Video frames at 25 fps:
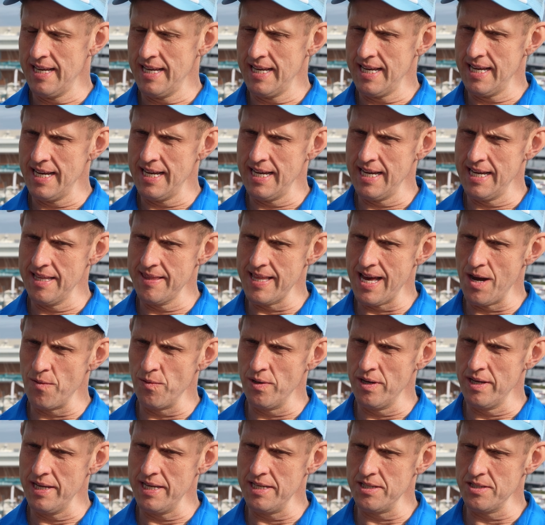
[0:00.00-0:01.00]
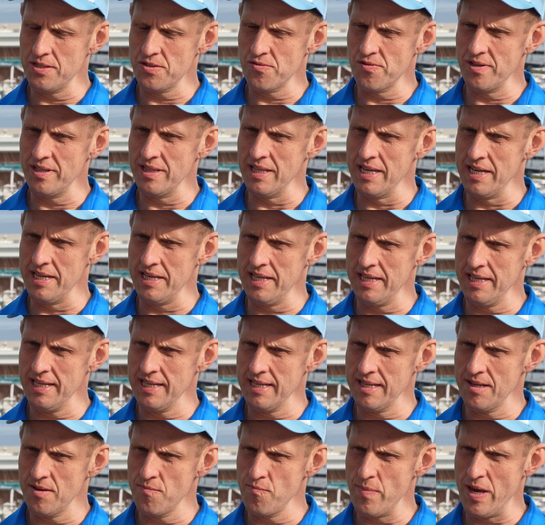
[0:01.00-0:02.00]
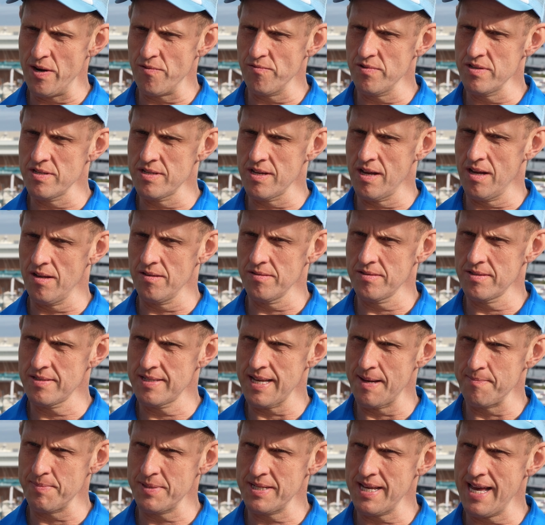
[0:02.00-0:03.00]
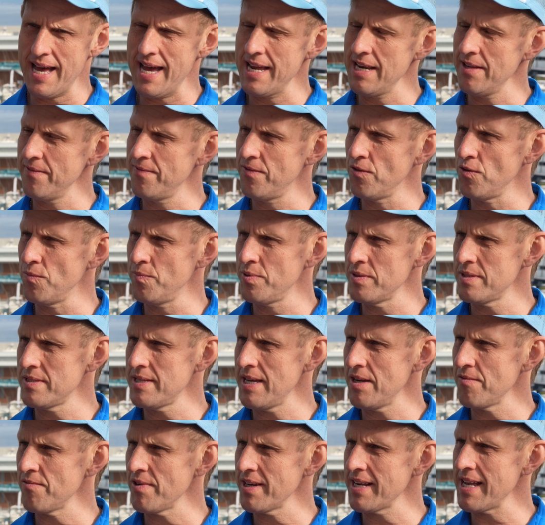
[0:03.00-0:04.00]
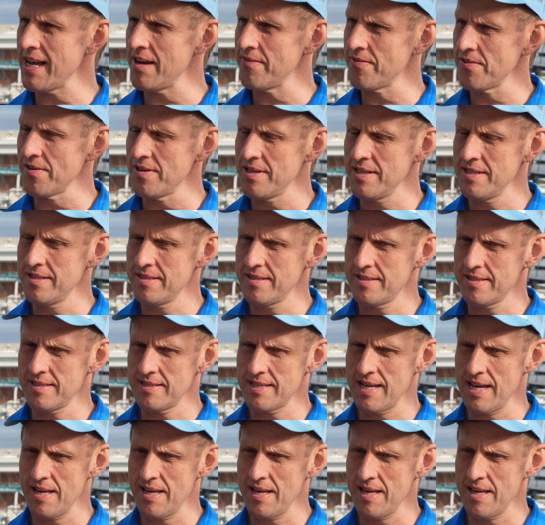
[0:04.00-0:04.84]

Uh, they were industry-leading met results up to eighty-four percent recoveries.